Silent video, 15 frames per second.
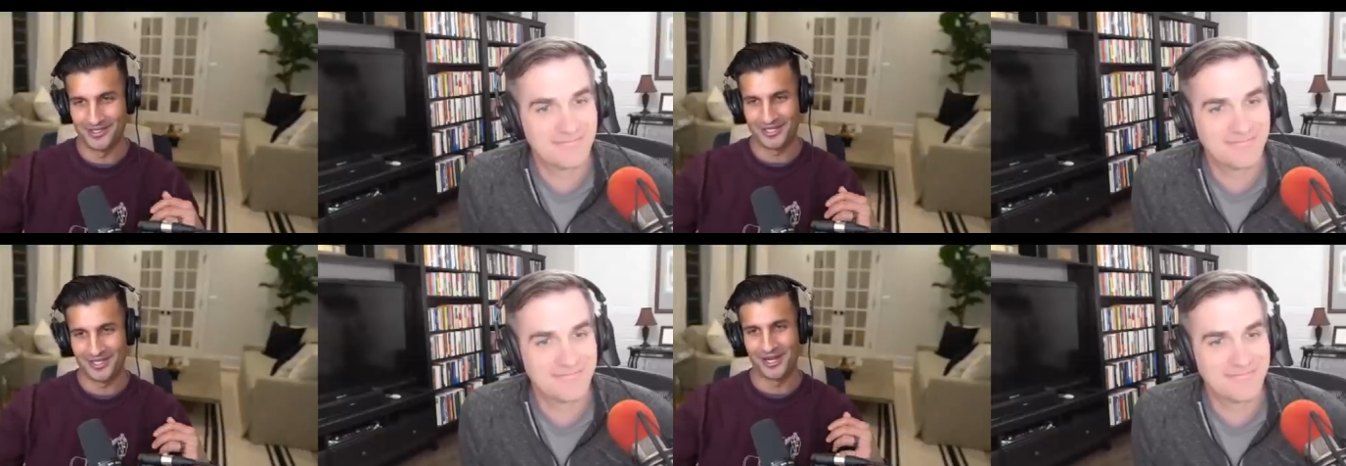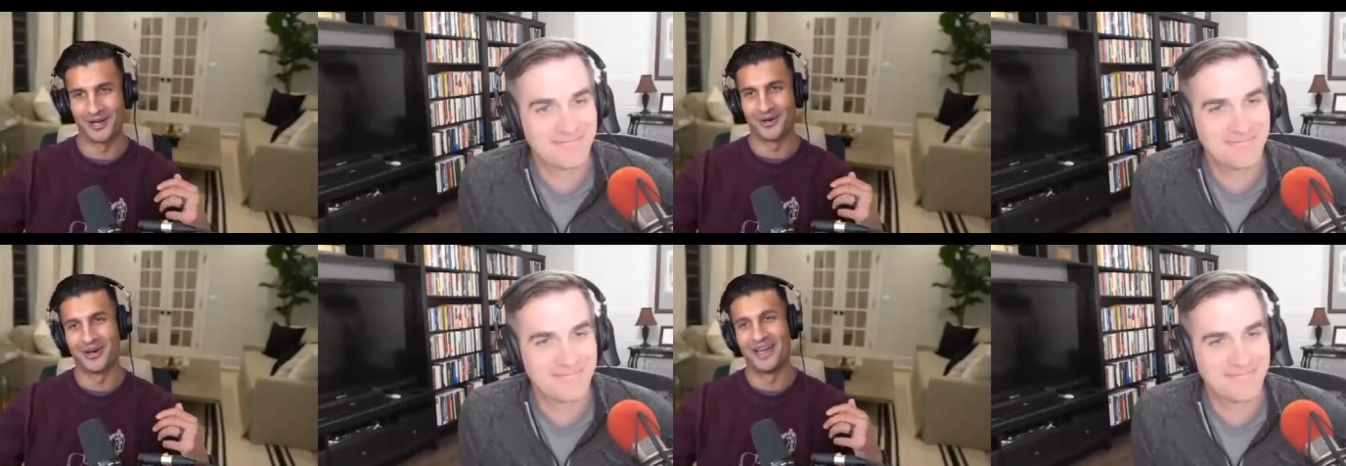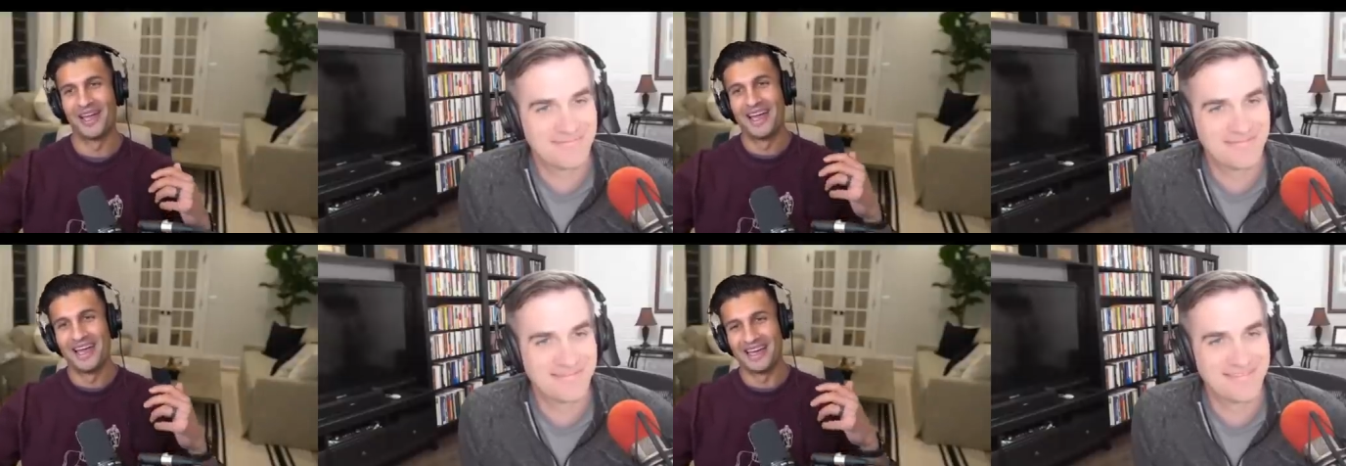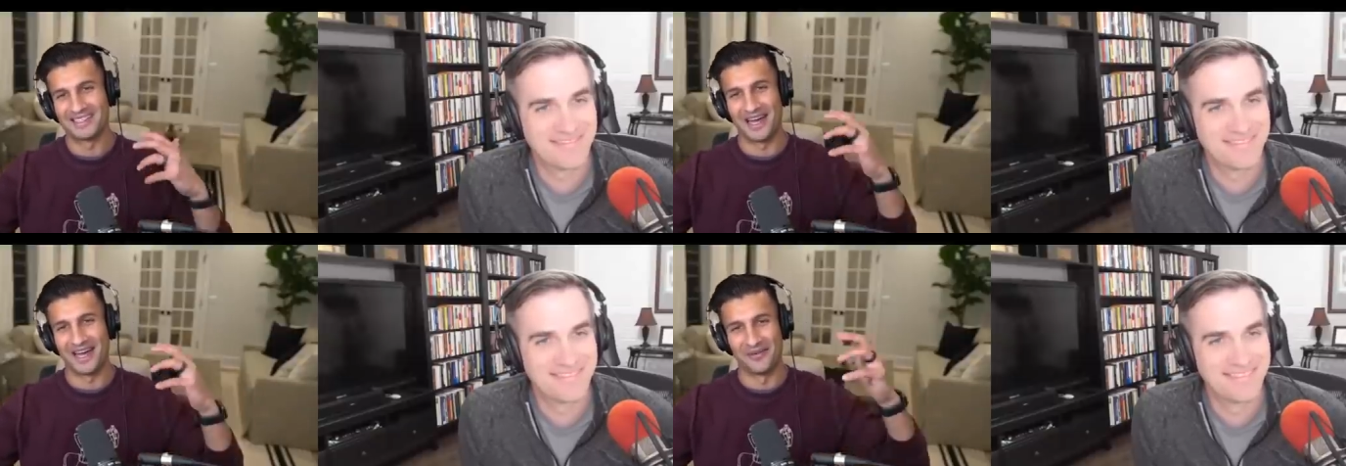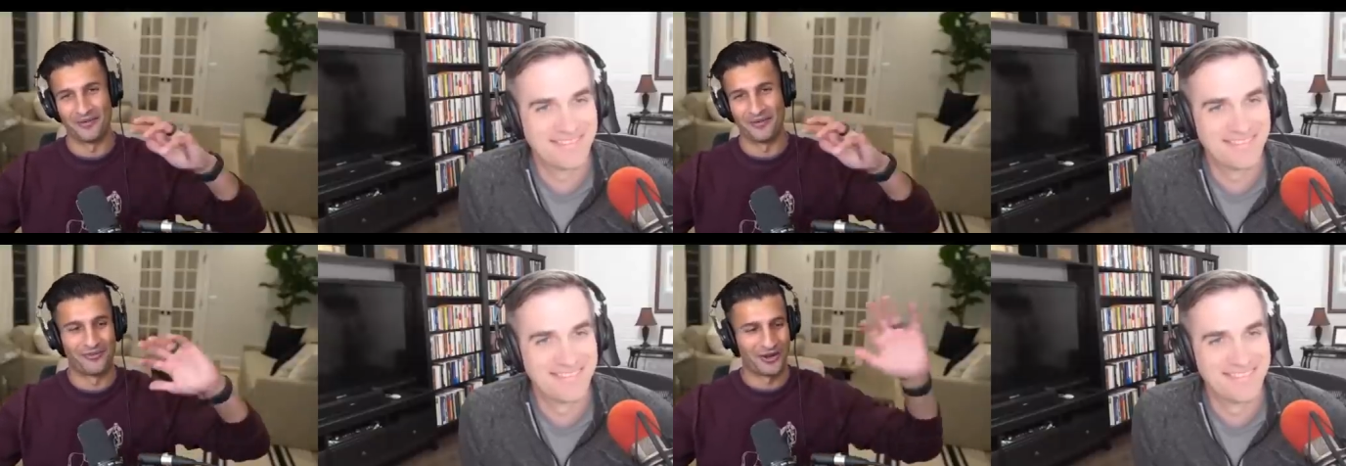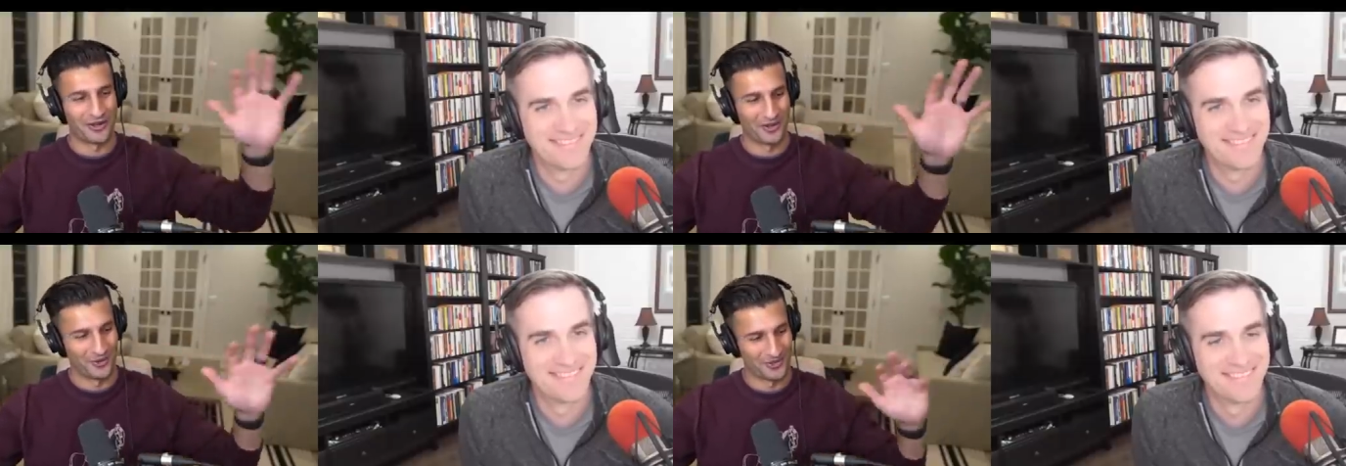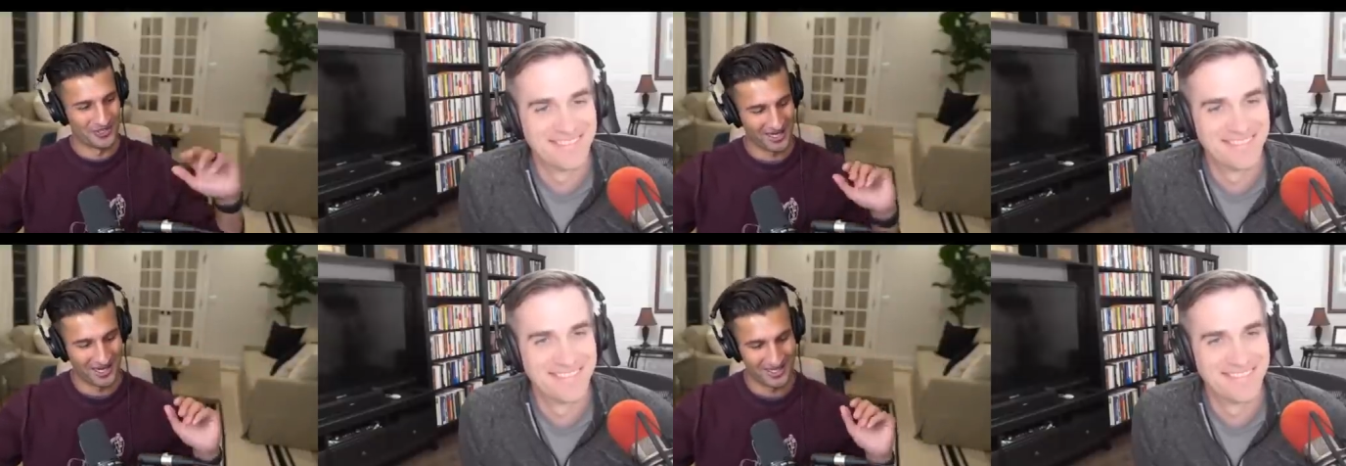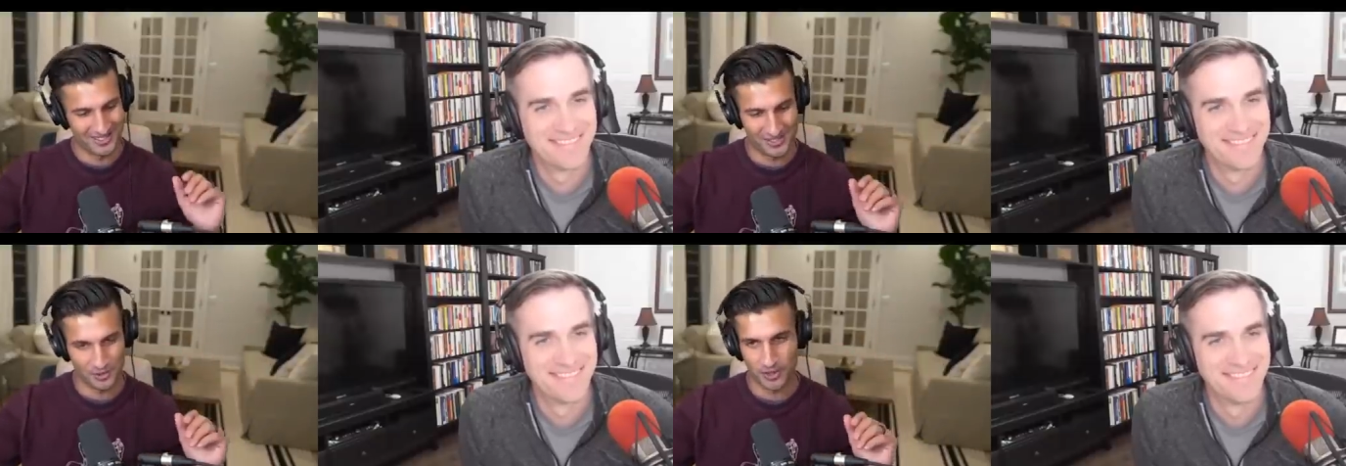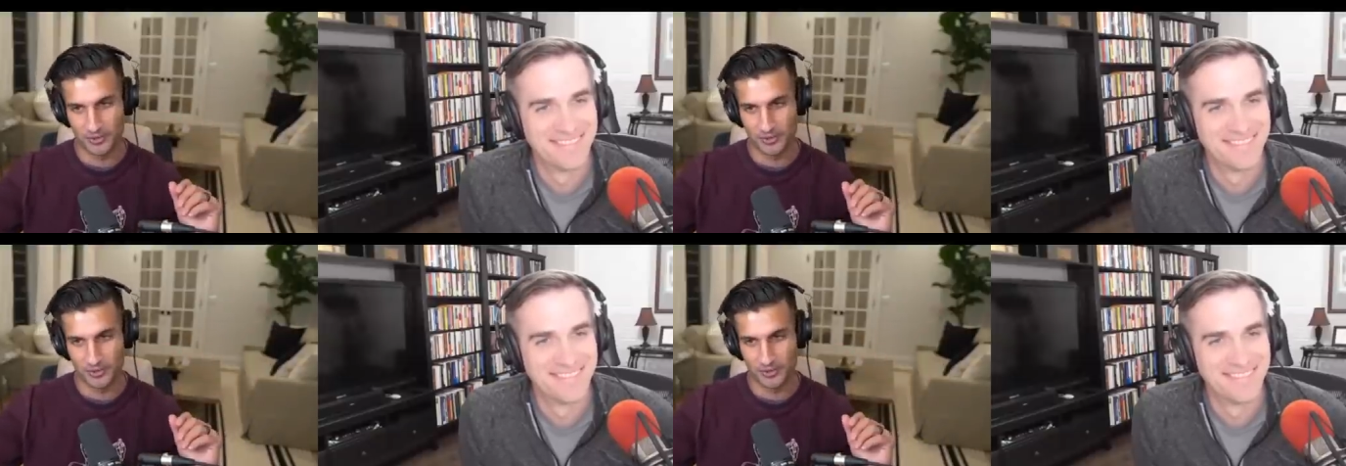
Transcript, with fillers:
Speaker 1: So it's kind of a funny whole side story.